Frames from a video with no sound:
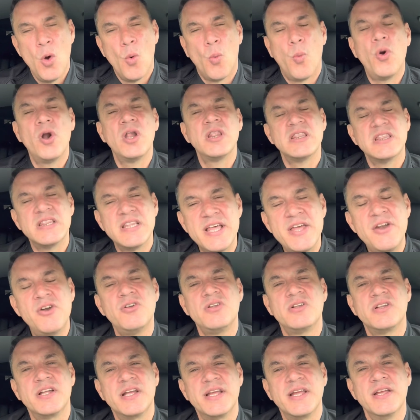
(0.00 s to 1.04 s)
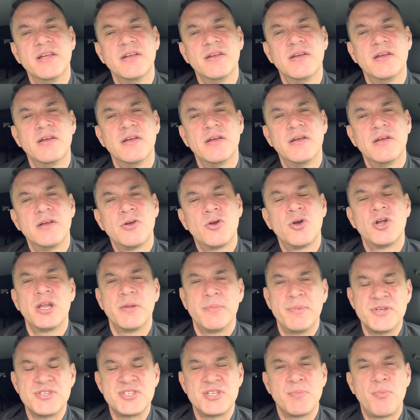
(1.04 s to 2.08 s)
We're literally going to
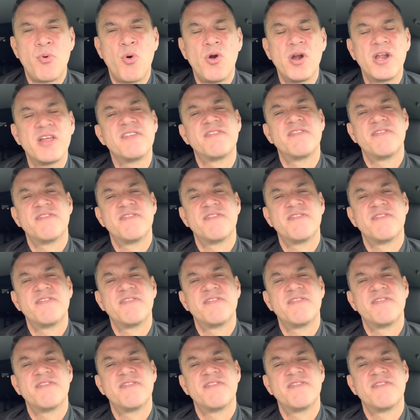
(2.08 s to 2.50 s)
be supporting